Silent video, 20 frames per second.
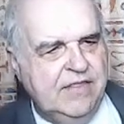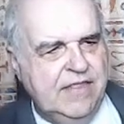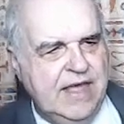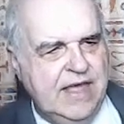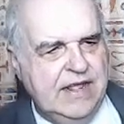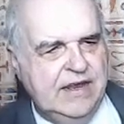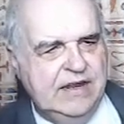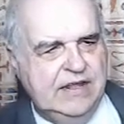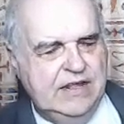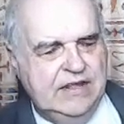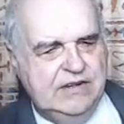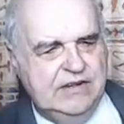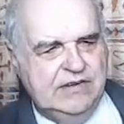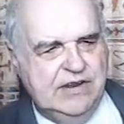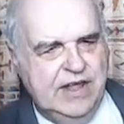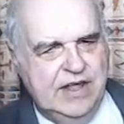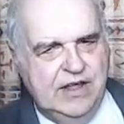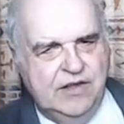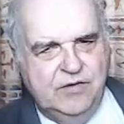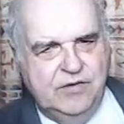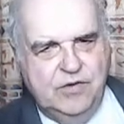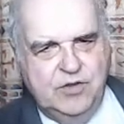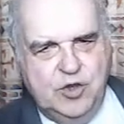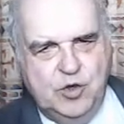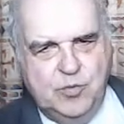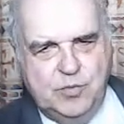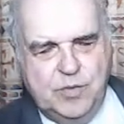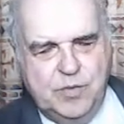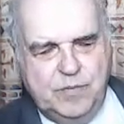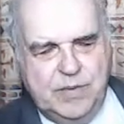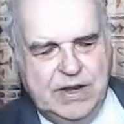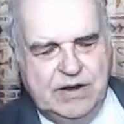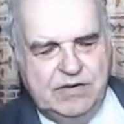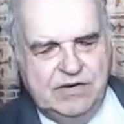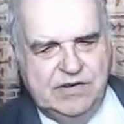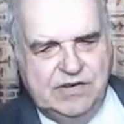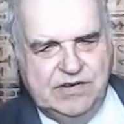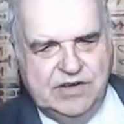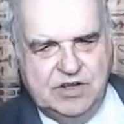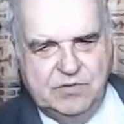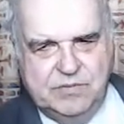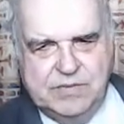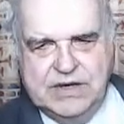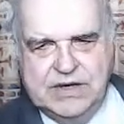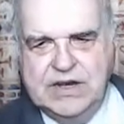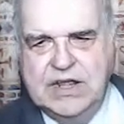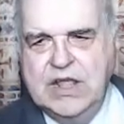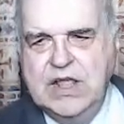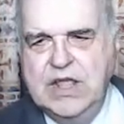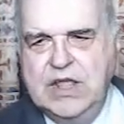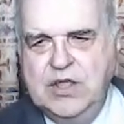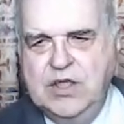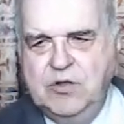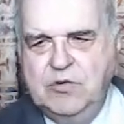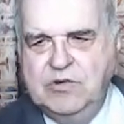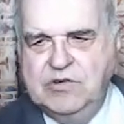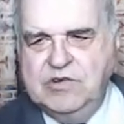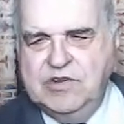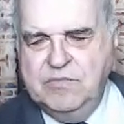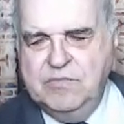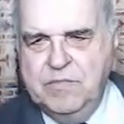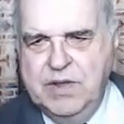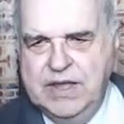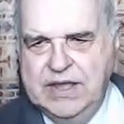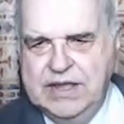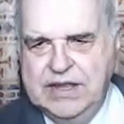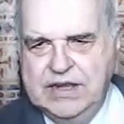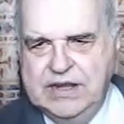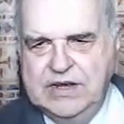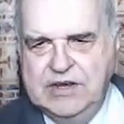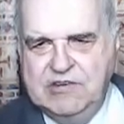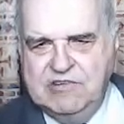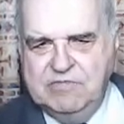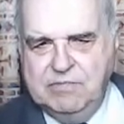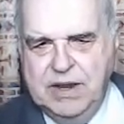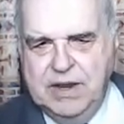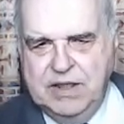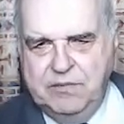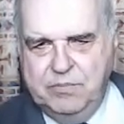that is how you prepare a sermon using my display